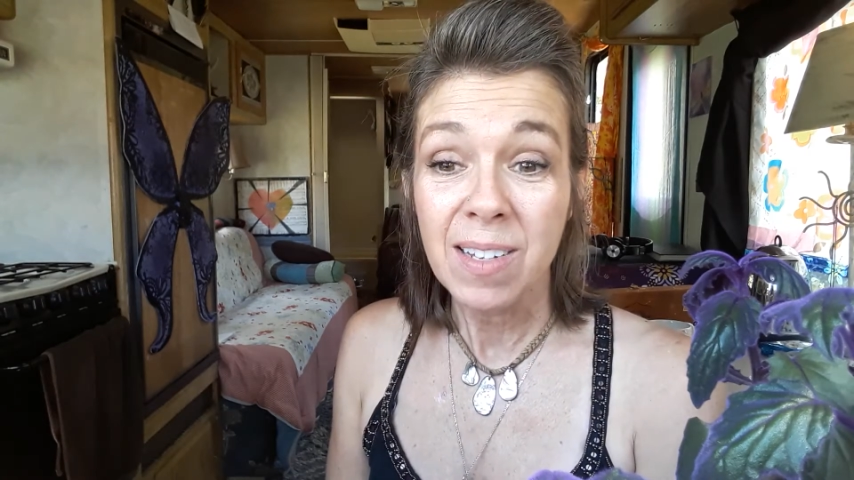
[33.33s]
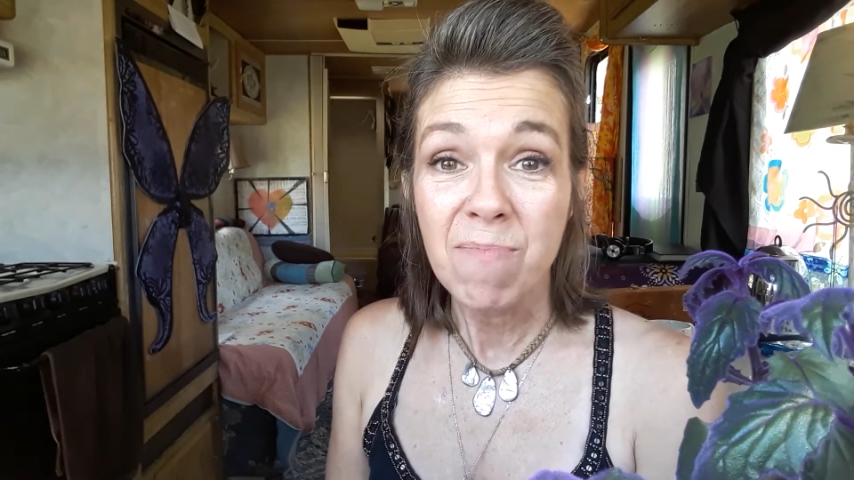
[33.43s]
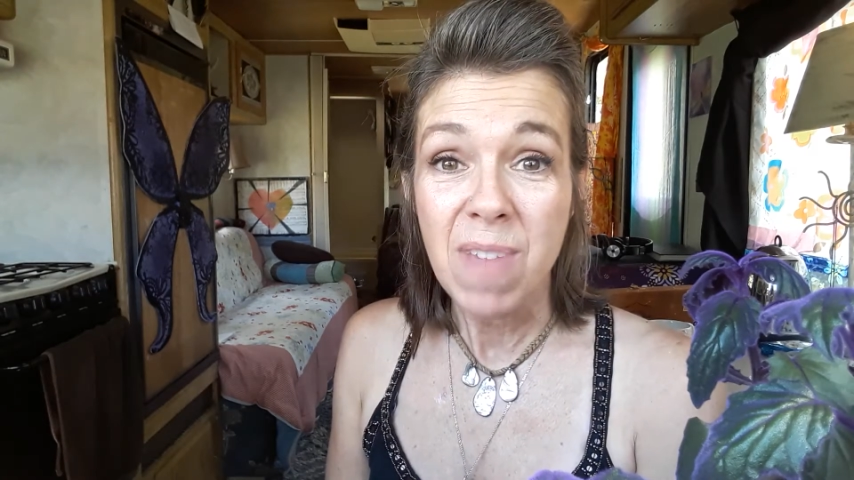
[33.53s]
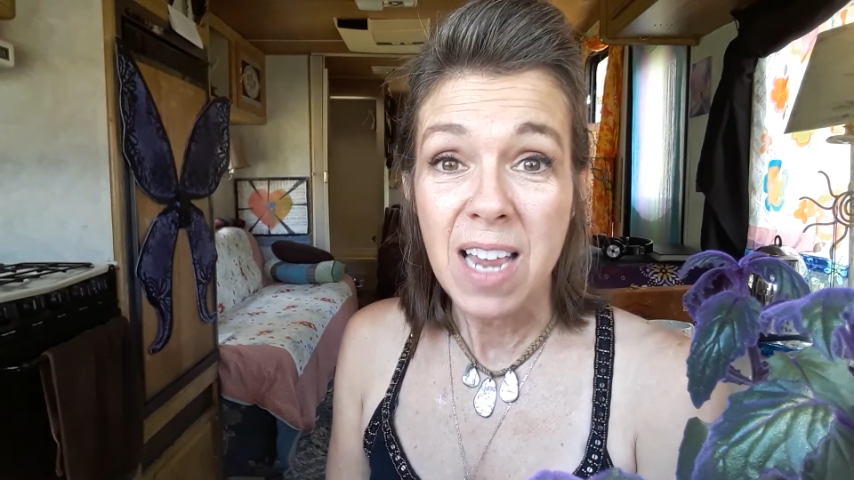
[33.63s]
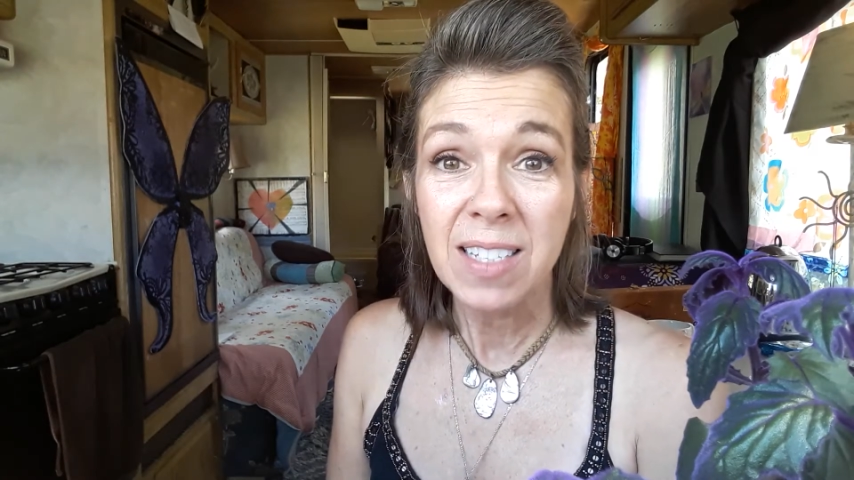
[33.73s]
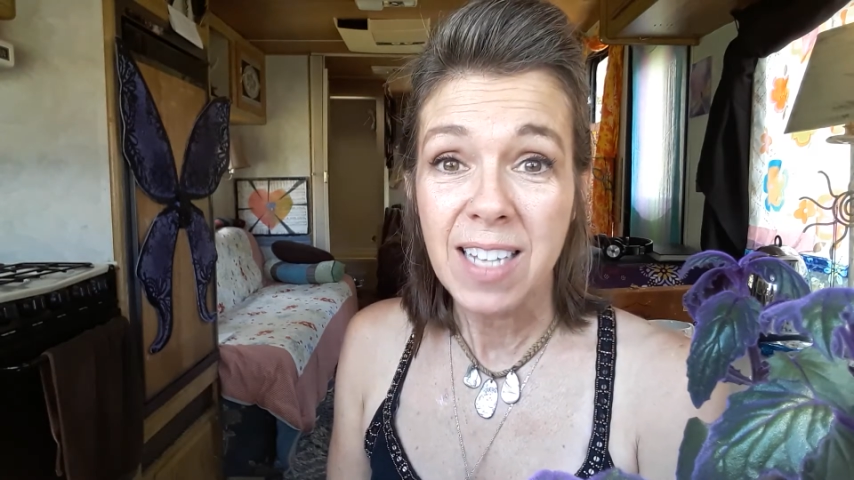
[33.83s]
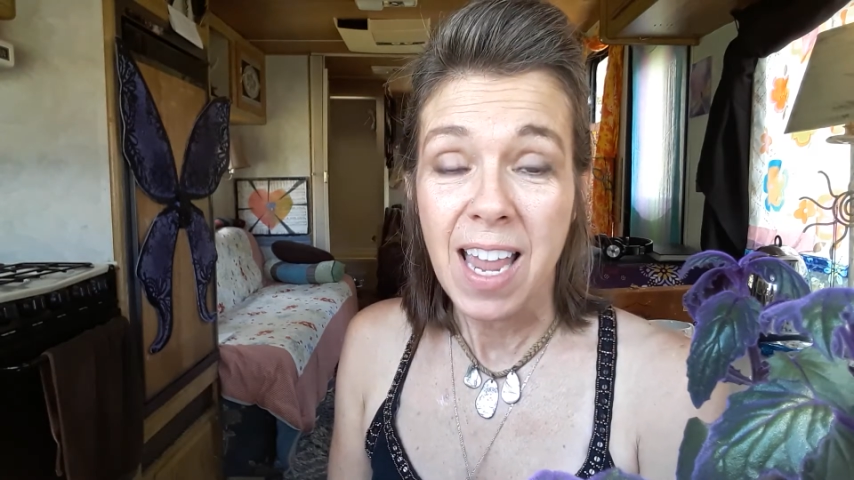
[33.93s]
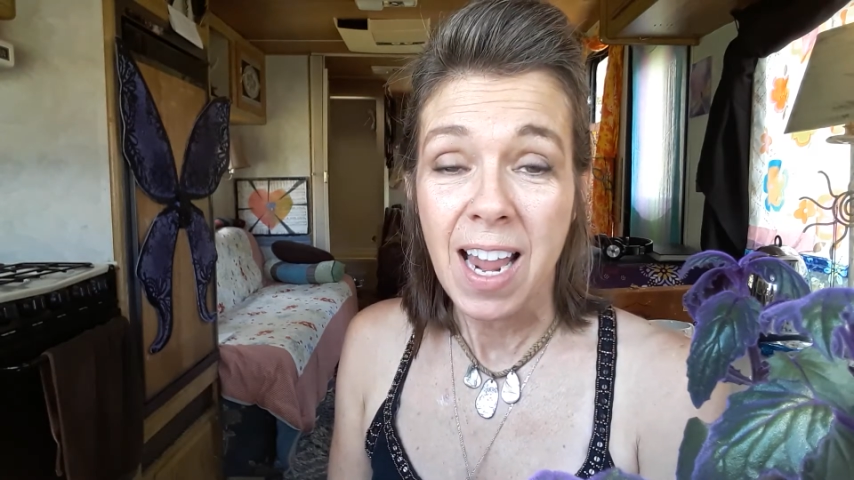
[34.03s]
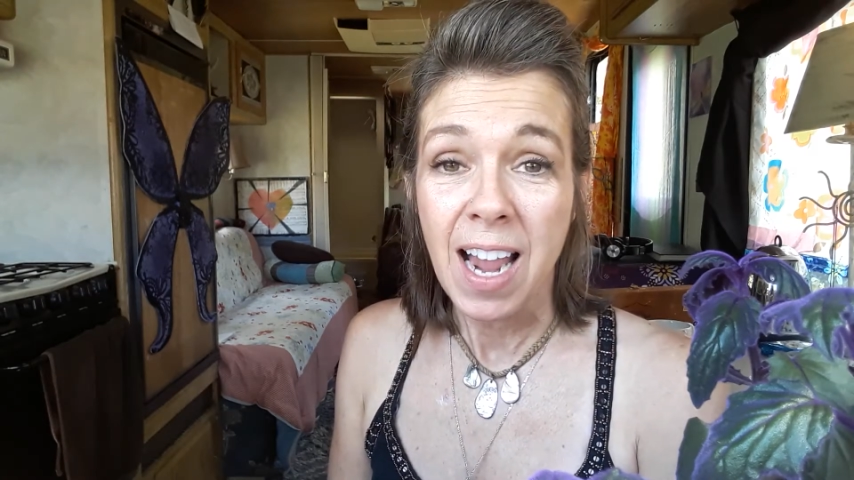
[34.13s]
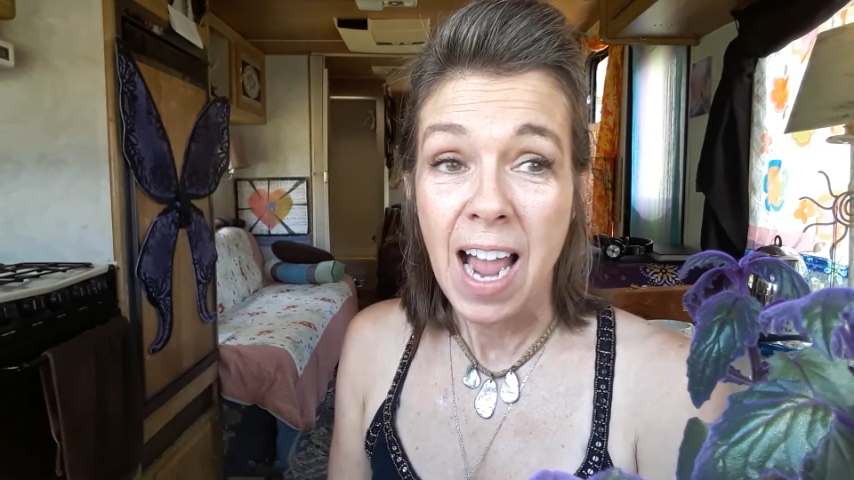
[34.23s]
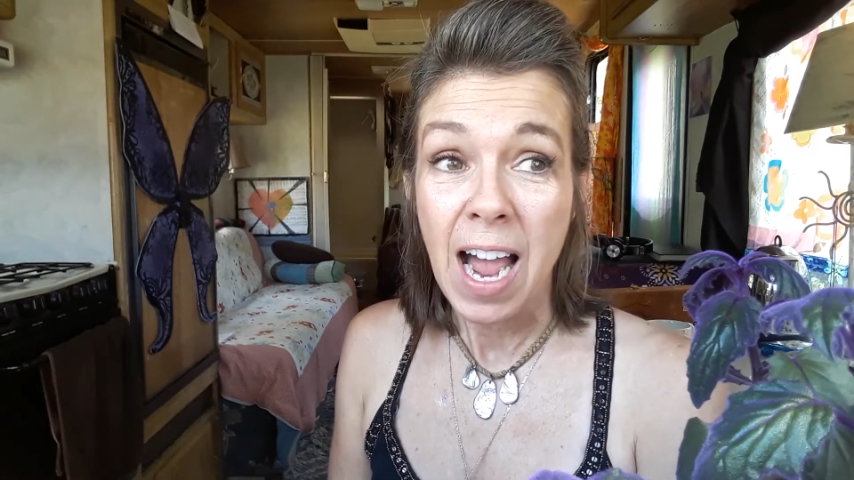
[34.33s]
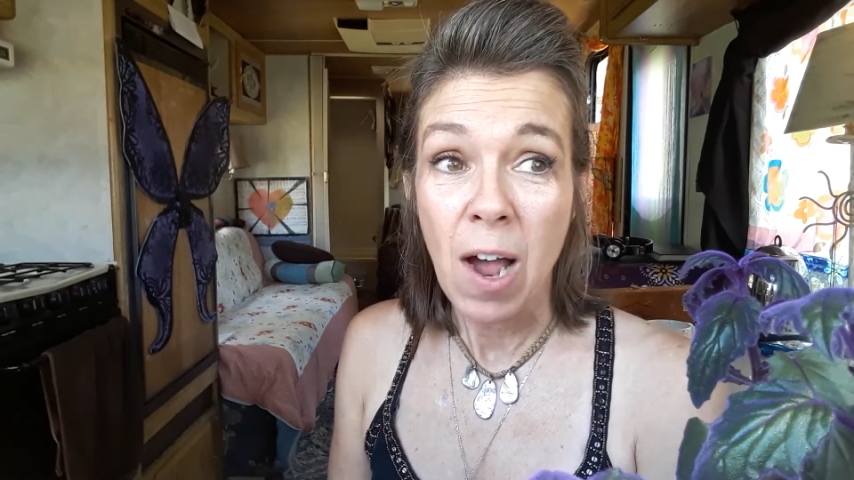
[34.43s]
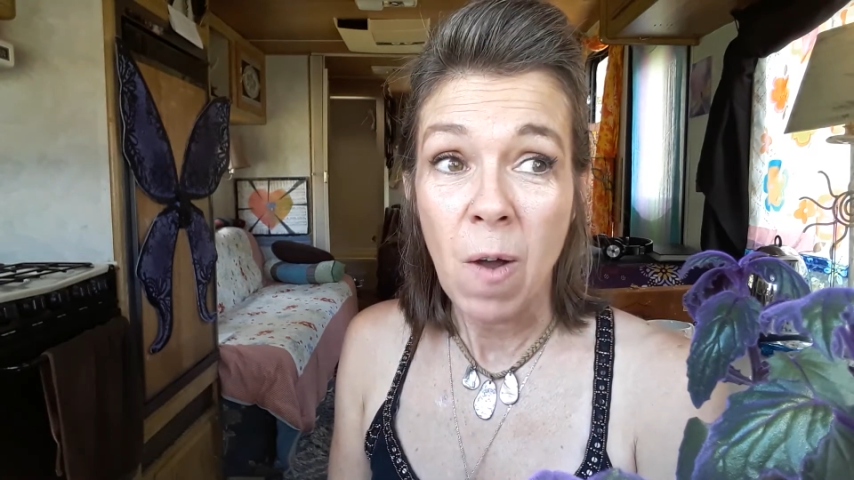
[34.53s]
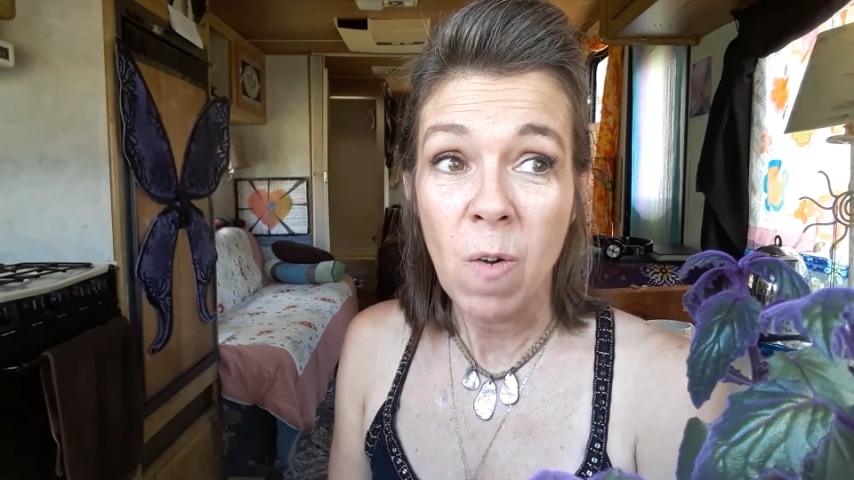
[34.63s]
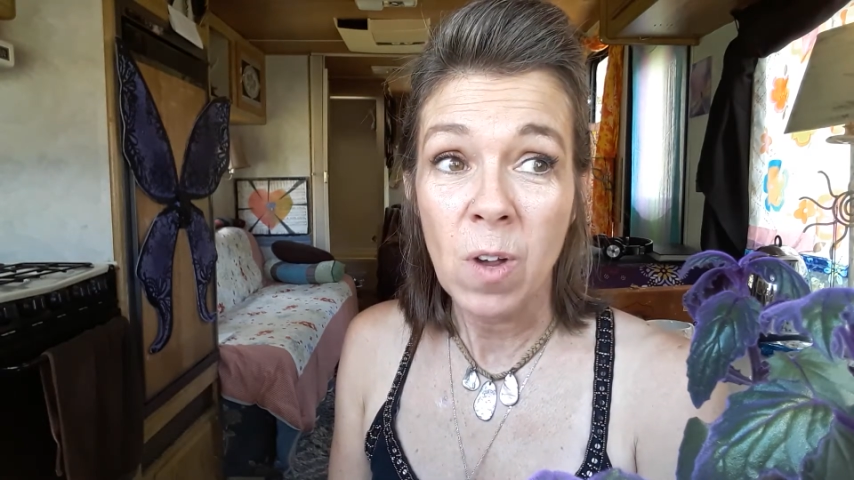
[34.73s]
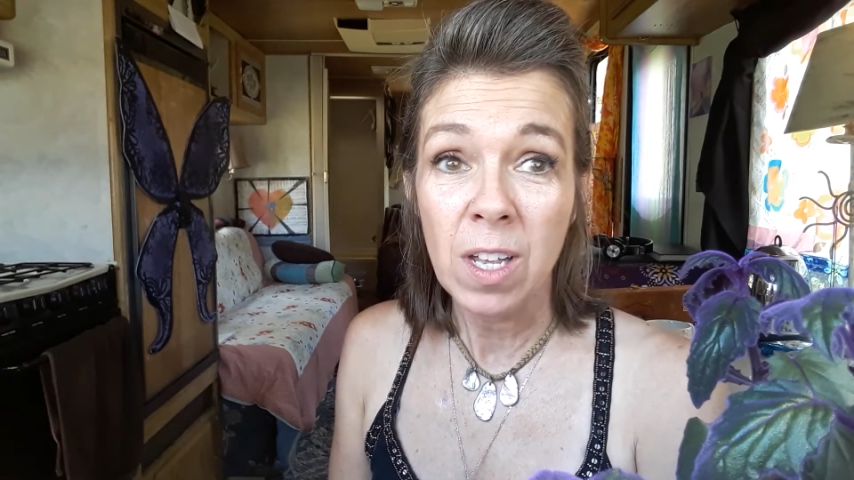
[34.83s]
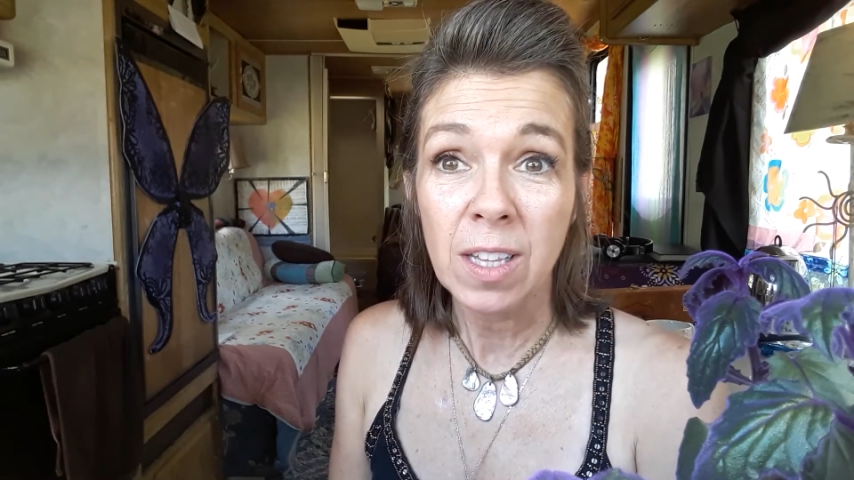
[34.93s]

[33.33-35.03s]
amazing how